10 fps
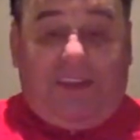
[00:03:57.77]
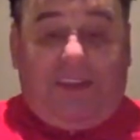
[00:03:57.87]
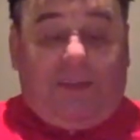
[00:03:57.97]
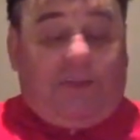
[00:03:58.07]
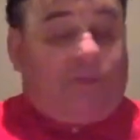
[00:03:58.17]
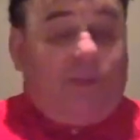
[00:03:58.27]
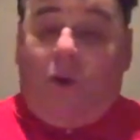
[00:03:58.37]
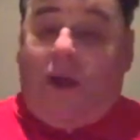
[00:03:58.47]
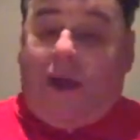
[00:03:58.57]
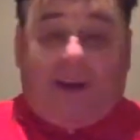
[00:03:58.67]
There's no
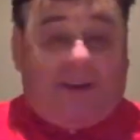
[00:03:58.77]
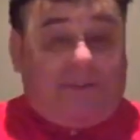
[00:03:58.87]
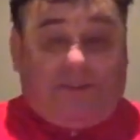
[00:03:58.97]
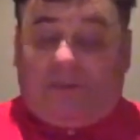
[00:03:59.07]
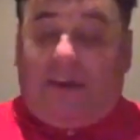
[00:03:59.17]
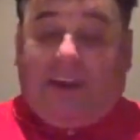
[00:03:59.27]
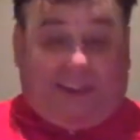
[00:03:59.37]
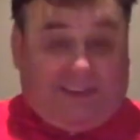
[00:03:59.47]
way out of this racket.